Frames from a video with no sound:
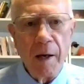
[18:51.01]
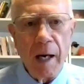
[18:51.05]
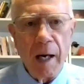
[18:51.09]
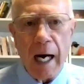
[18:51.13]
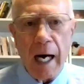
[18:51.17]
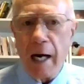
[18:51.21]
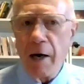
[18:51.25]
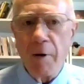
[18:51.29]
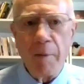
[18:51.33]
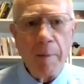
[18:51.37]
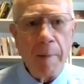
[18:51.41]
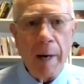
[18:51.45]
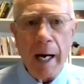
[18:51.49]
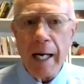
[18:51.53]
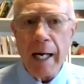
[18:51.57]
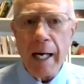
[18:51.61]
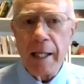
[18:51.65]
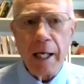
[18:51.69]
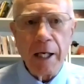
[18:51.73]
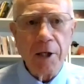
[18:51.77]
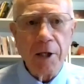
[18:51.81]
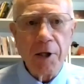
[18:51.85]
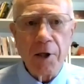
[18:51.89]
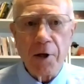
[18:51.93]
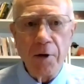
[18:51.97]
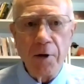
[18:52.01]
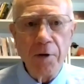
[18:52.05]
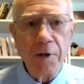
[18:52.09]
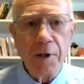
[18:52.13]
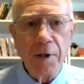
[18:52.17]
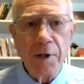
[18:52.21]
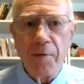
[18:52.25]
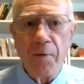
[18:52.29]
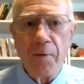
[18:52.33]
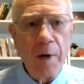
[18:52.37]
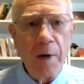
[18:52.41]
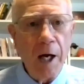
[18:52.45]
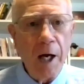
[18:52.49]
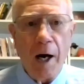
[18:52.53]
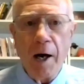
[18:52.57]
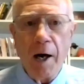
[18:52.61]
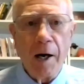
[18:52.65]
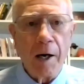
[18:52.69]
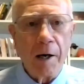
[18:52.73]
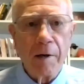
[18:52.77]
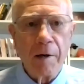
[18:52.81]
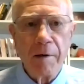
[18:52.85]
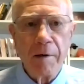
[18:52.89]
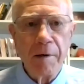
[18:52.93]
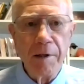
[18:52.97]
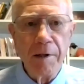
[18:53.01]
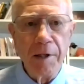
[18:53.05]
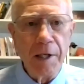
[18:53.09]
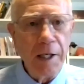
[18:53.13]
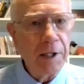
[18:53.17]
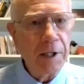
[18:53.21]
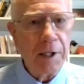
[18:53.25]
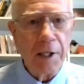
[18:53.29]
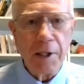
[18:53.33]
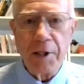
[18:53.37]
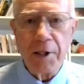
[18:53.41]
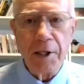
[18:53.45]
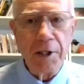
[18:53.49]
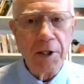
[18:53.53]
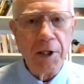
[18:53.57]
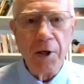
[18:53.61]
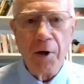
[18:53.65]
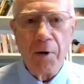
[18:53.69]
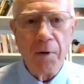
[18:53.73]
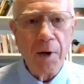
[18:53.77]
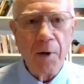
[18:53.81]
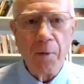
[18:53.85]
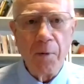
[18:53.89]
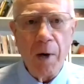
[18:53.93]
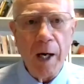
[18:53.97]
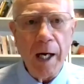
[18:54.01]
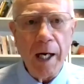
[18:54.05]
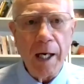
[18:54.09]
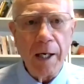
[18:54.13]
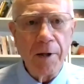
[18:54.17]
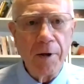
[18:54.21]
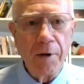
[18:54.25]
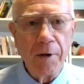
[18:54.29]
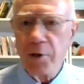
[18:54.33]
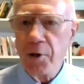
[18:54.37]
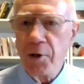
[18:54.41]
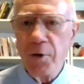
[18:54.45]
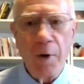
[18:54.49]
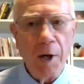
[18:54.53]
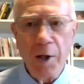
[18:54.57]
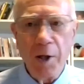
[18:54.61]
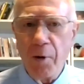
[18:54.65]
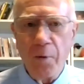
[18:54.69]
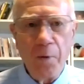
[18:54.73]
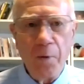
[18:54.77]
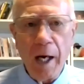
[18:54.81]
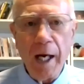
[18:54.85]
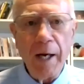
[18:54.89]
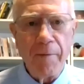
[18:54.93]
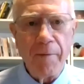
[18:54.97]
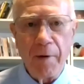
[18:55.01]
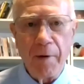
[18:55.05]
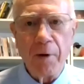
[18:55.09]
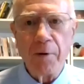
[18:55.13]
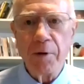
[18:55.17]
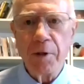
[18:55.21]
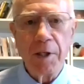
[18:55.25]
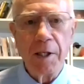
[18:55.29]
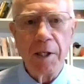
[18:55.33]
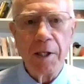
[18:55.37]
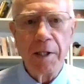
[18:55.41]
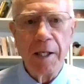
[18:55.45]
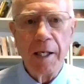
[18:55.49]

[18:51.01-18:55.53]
I don't mind the exclusive. We are. Jesus is the only way. There's no other way, folks.